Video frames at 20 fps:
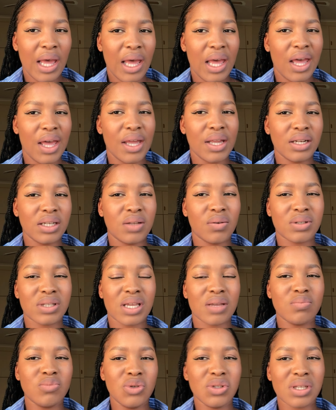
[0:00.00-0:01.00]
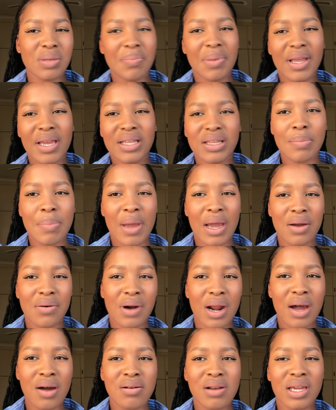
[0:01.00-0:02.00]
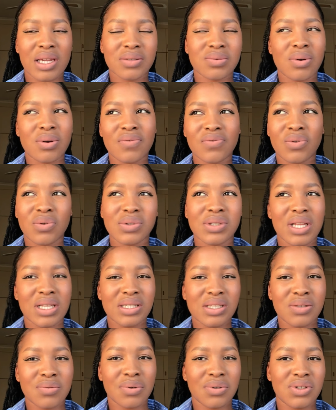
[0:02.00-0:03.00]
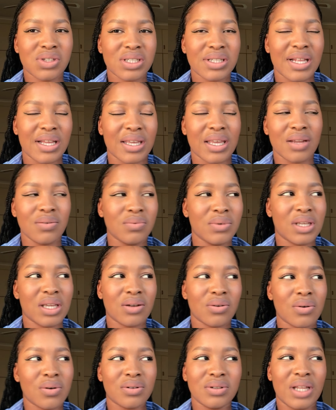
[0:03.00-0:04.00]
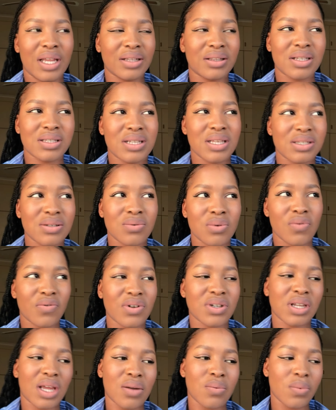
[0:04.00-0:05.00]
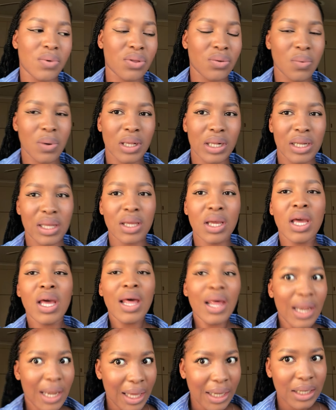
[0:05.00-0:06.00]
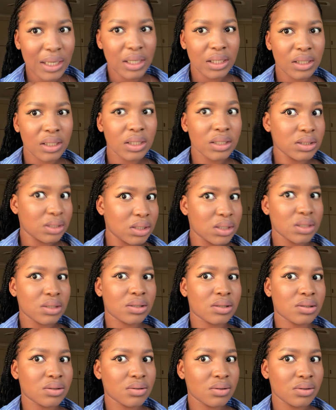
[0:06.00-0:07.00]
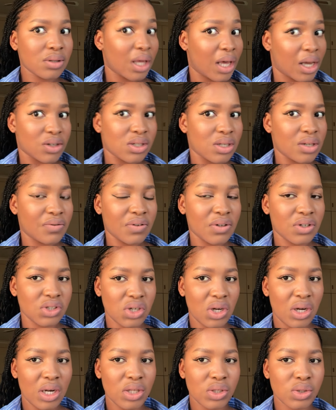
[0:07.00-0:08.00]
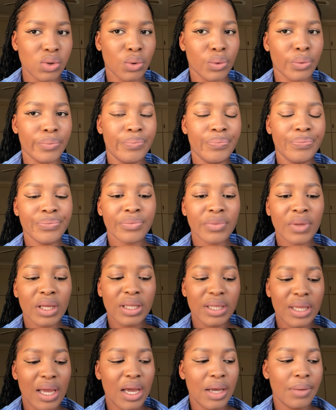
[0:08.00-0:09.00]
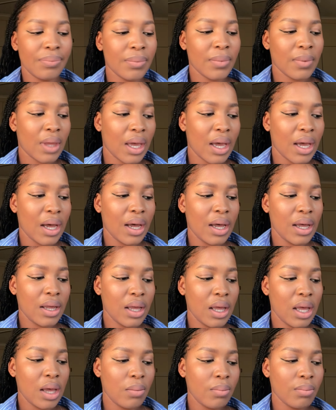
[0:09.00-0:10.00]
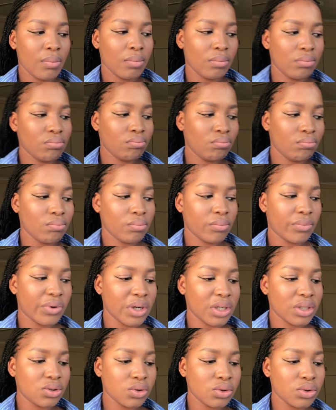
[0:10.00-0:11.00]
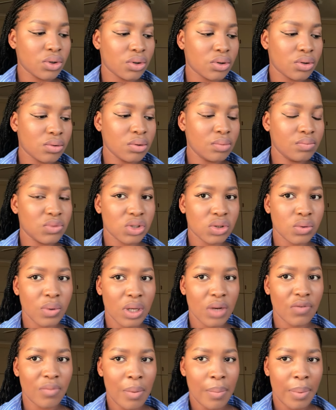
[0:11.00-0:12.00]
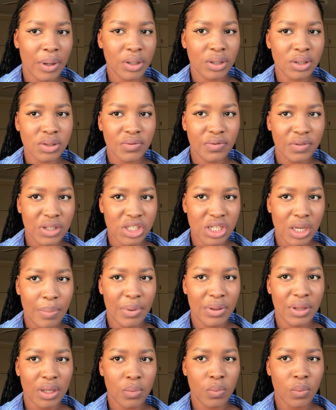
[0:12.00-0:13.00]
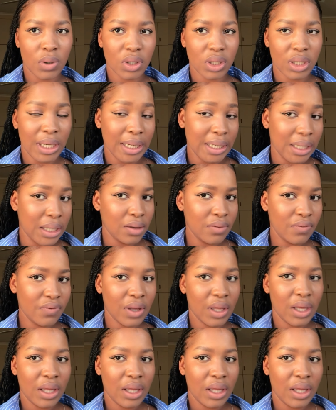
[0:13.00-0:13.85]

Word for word: and there was like music playing in the background like it's one of those lessons where you just like can we get like this lesson over and done with quickly luckily it did actually finish early so yeah i am ready to go i'm just waiting for my partner to finish up and then we're gonna leave